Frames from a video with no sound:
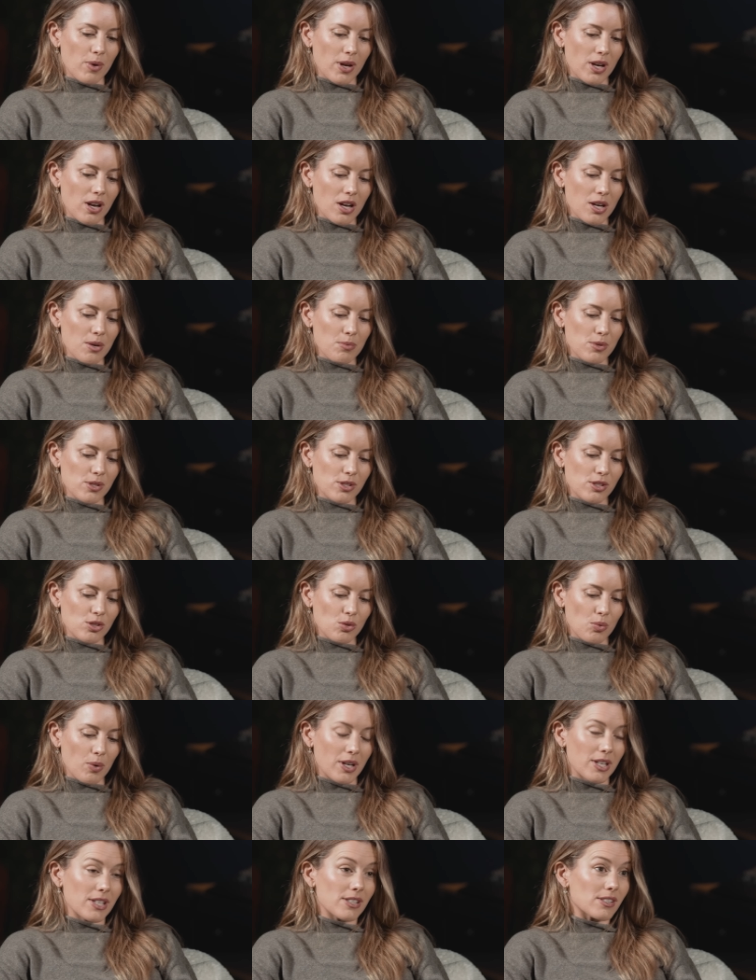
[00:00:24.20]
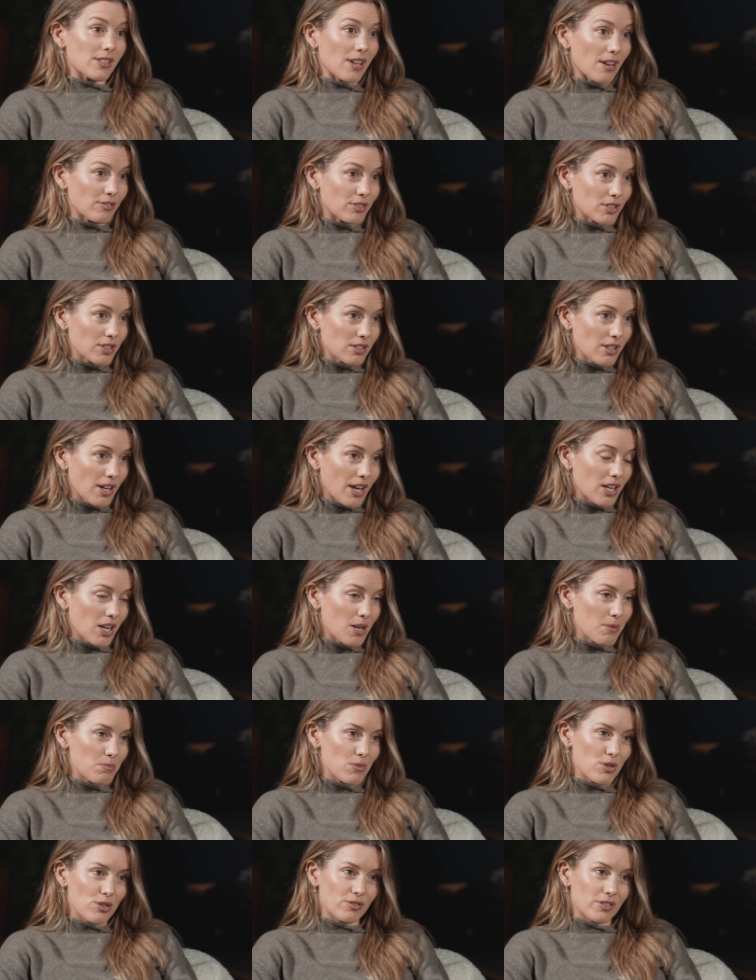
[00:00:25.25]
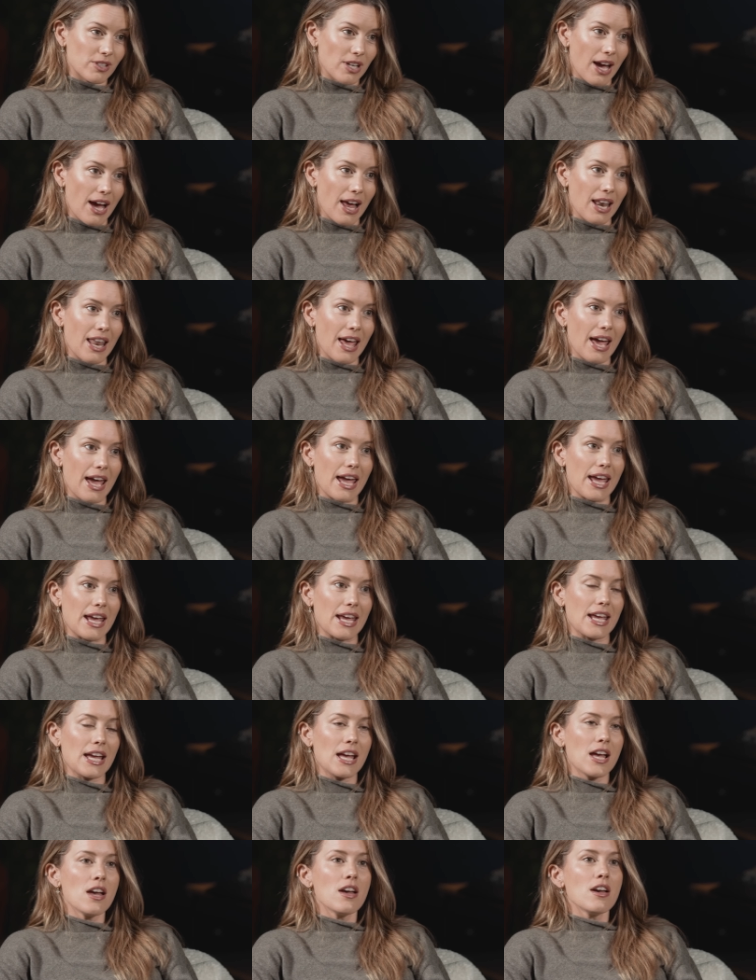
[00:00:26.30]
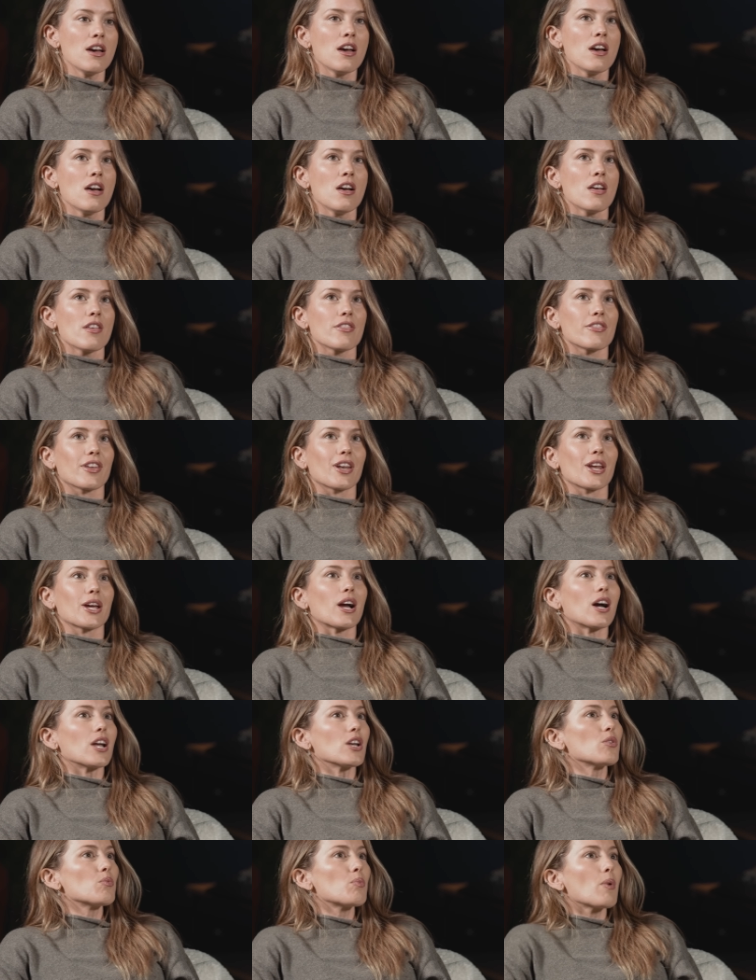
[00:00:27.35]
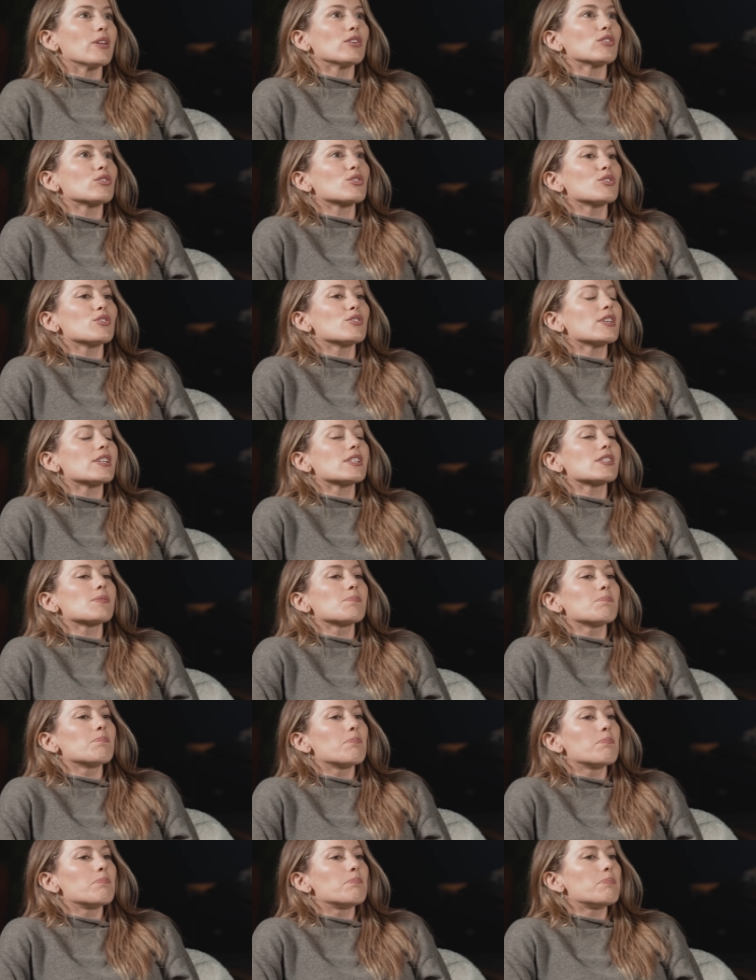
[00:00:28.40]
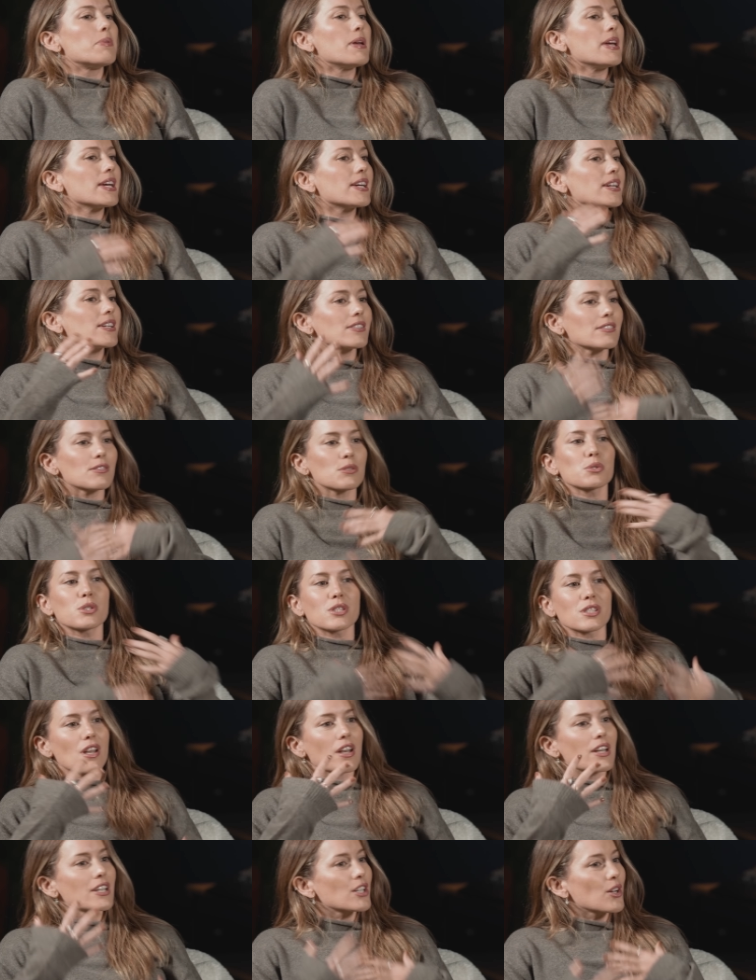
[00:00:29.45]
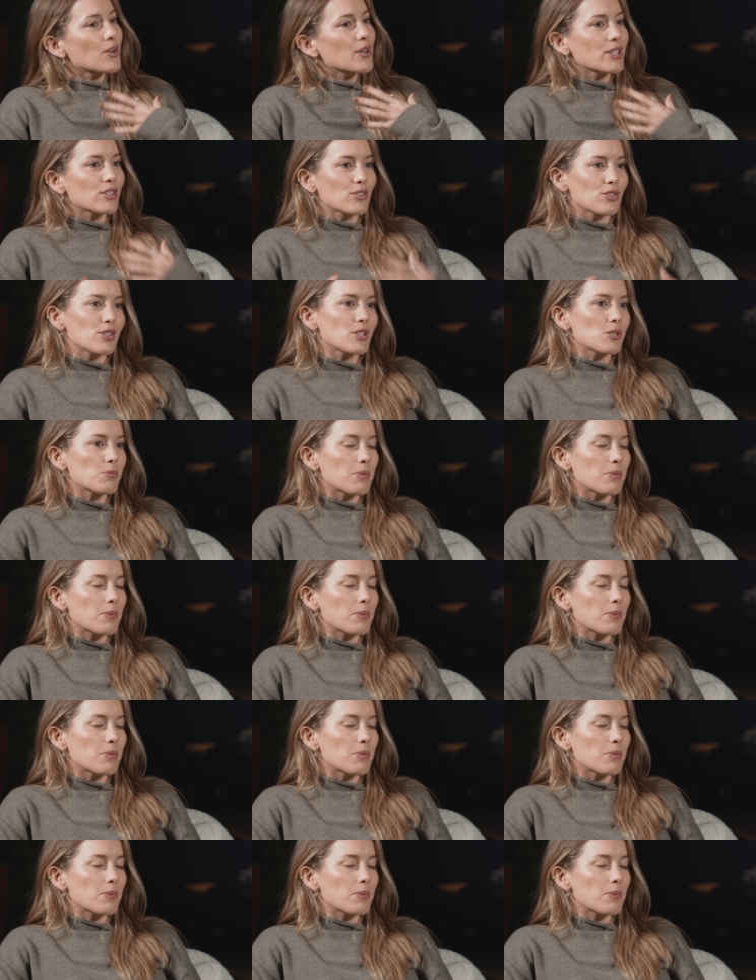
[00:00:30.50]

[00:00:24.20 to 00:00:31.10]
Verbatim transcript: when I was 27 and I moved to LA that I kind of went through this big or started going through this